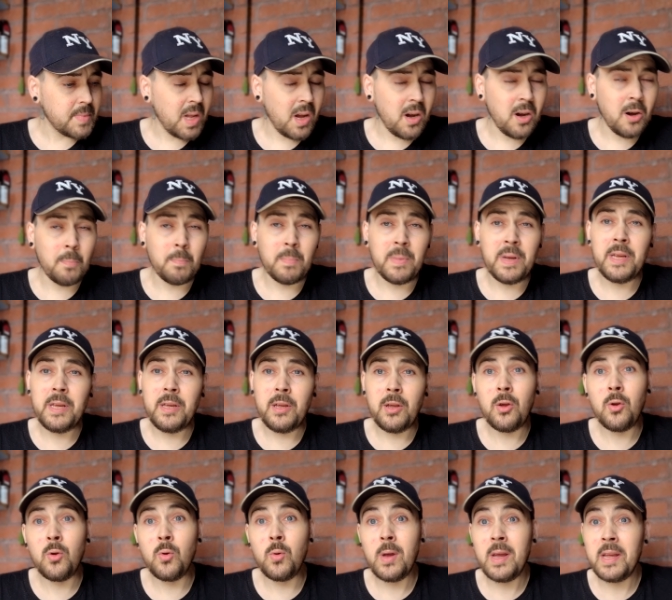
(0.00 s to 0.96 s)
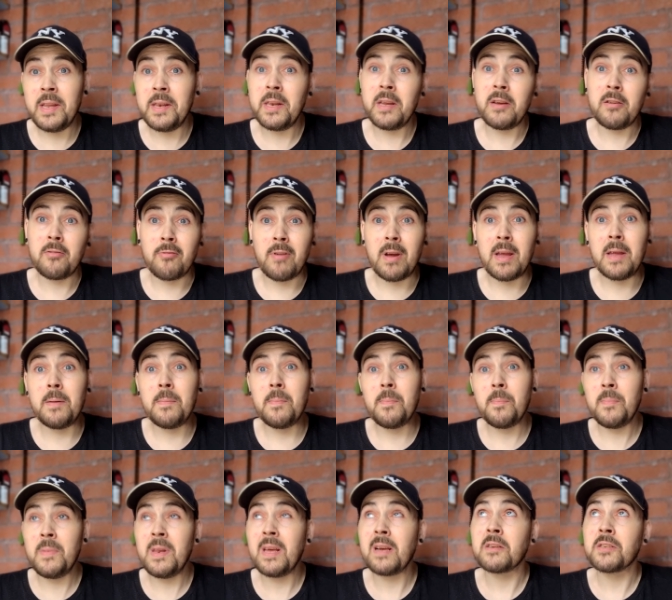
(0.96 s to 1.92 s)
I'll meet you in the great,
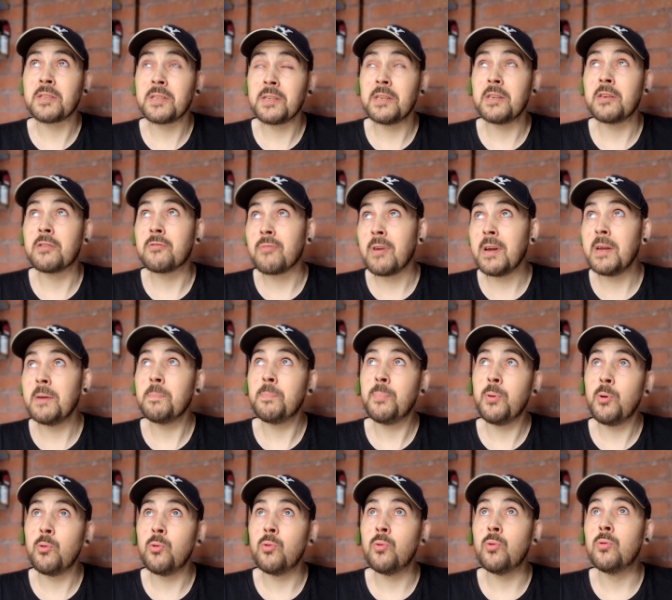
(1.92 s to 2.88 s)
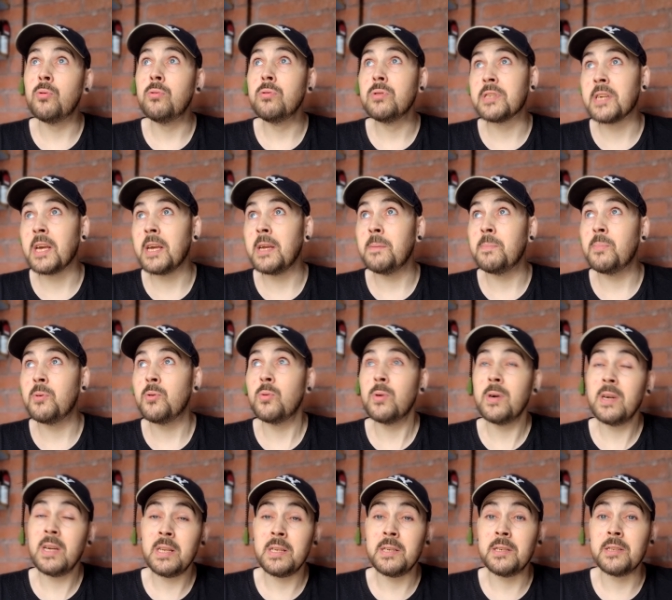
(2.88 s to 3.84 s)
next to the great pool table
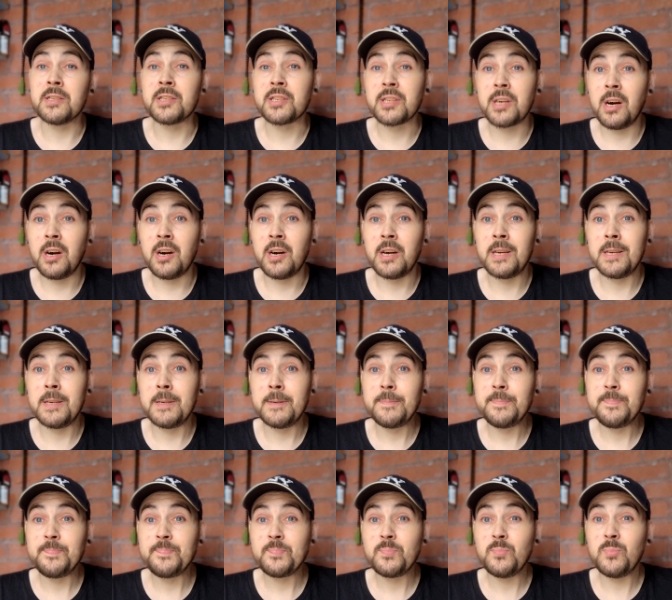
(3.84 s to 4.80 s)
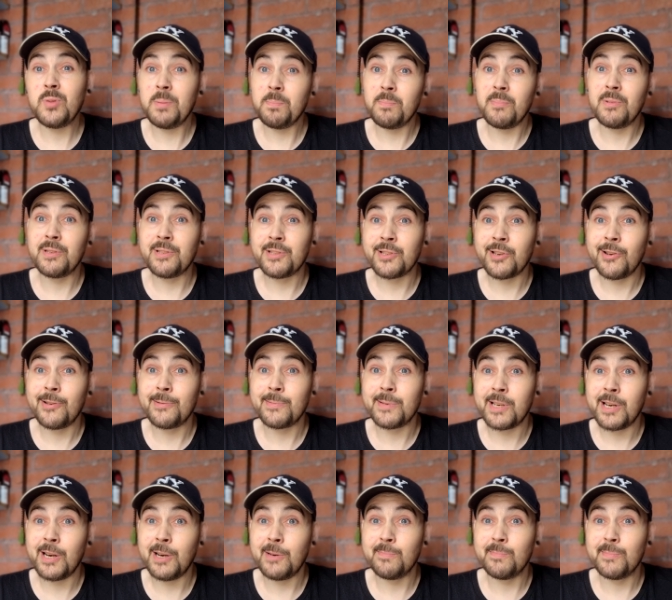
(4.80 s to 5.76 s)
in the sky when my time
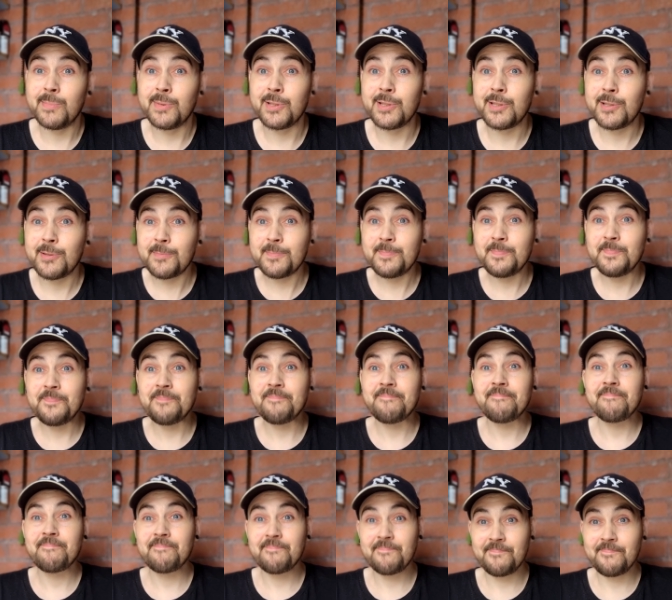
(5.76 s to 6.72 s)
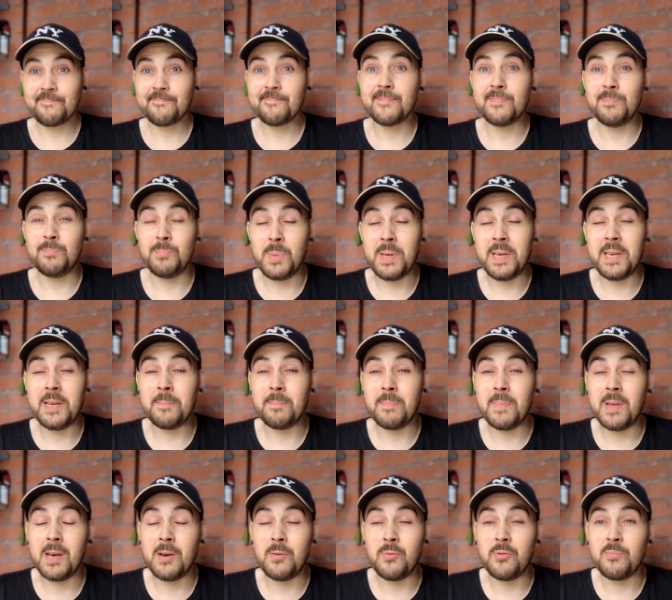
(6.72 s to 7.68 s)
comes. Meet him
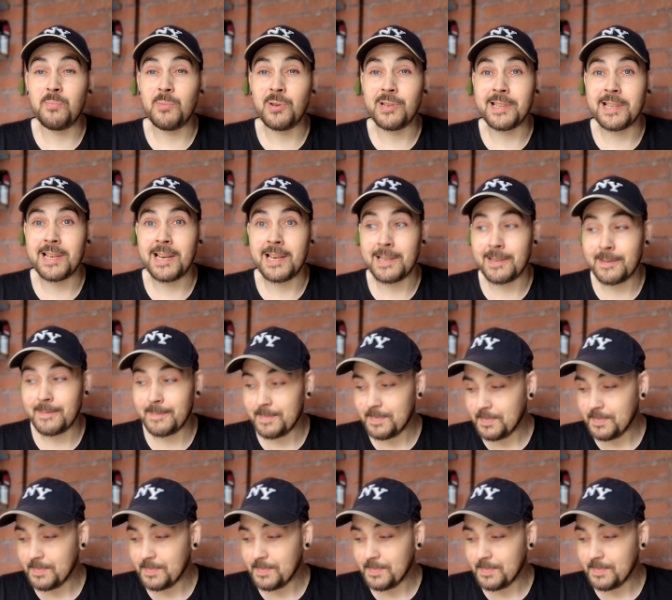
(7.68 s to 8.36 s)
there with my dad.